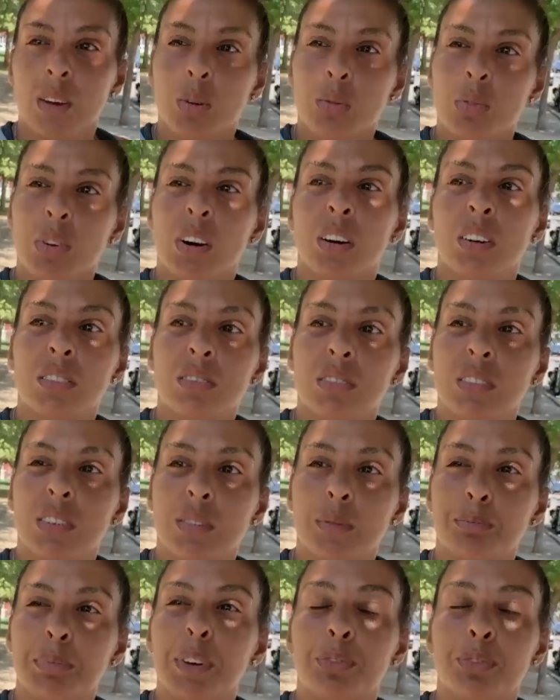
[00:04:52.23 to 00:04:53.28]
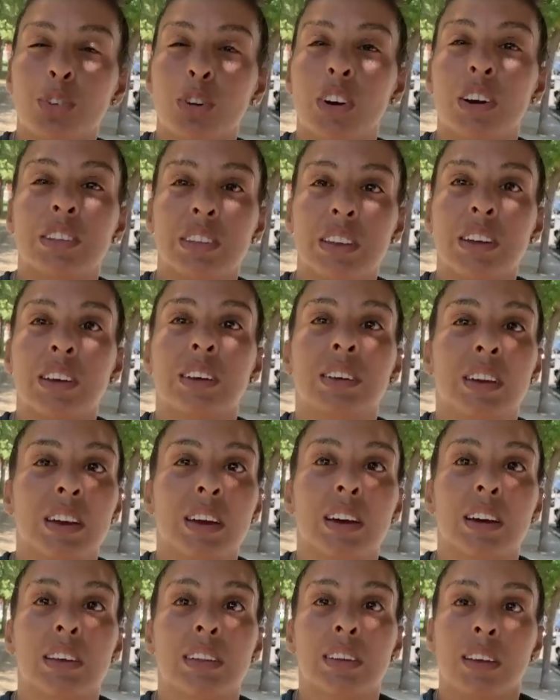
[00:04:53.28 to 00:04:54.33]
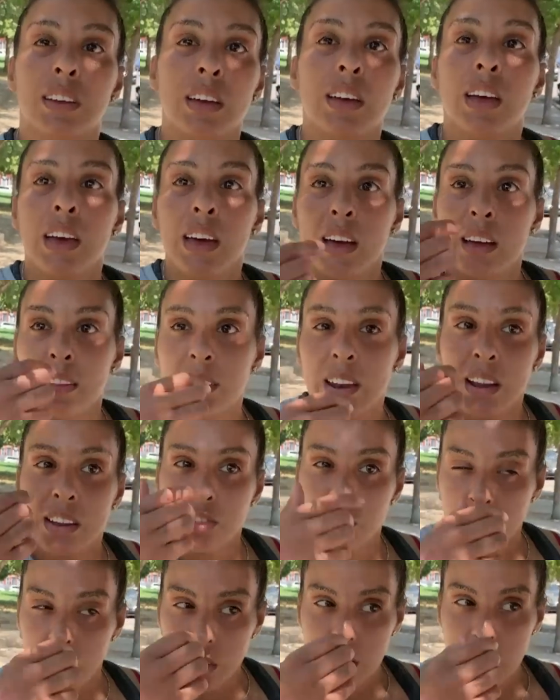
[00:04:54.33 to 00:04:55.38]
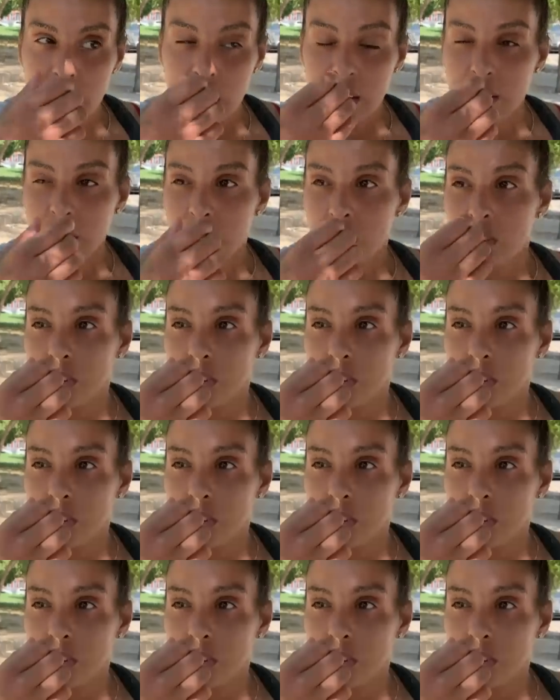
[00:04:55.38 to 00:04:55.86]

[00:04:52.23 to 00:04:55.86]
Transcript: well, before it did, yeah. And then I started, like,